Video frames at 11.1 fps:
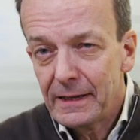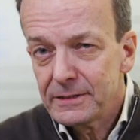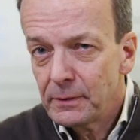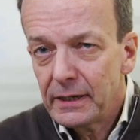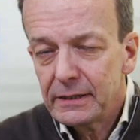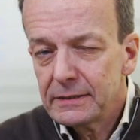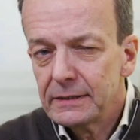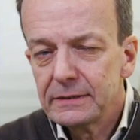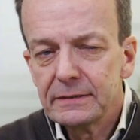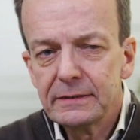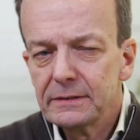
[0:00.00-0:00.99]
that's why
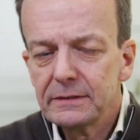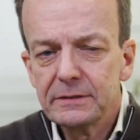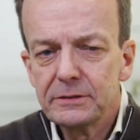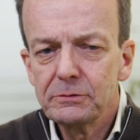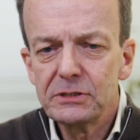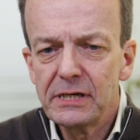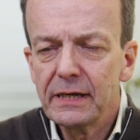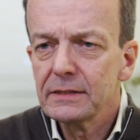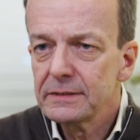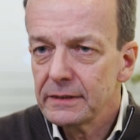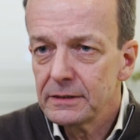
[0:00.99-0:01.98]
it's no
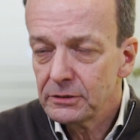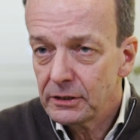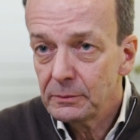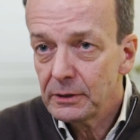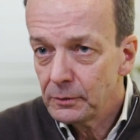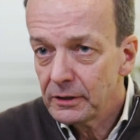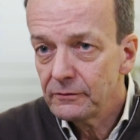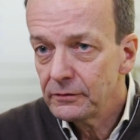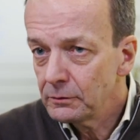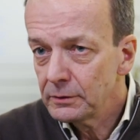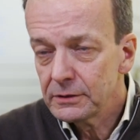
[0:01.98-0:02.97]
chance that there's going to be one
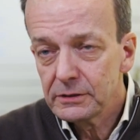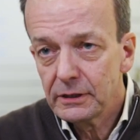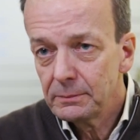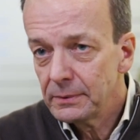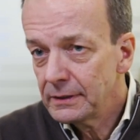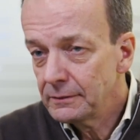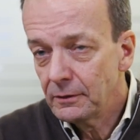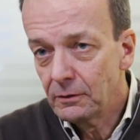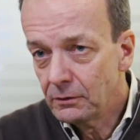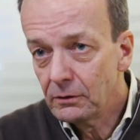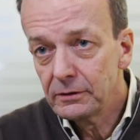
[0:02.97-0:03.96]
fuel. There's going to be
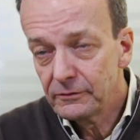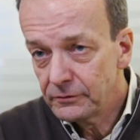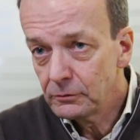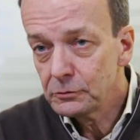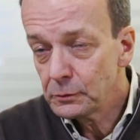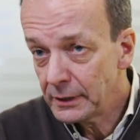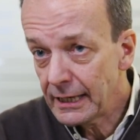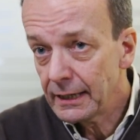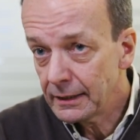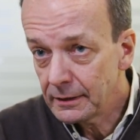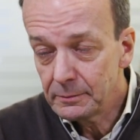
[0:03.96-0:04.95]
all the fuels we
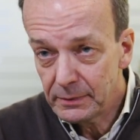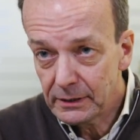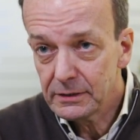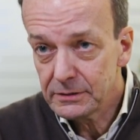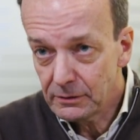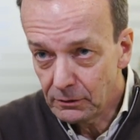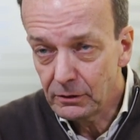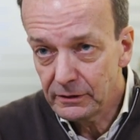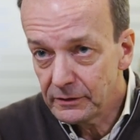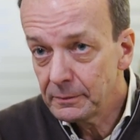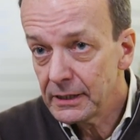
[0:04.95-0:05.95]
can, because
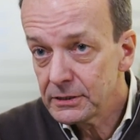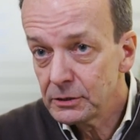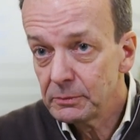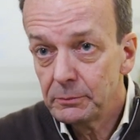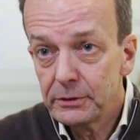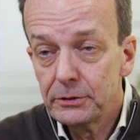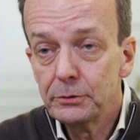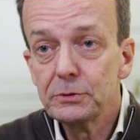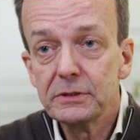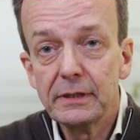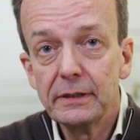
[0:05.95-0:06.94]
all of them has to be
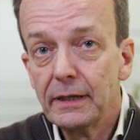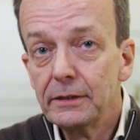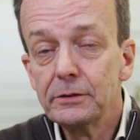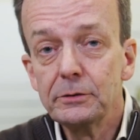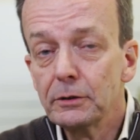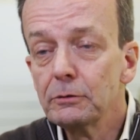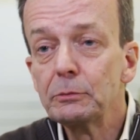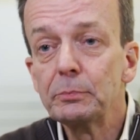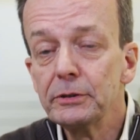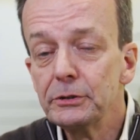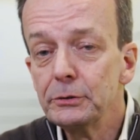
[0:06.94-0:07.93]
produced. And you don't
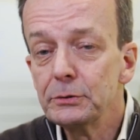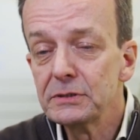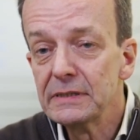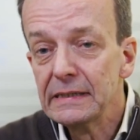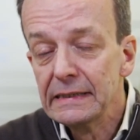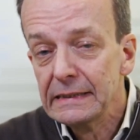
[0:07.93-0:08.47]
produce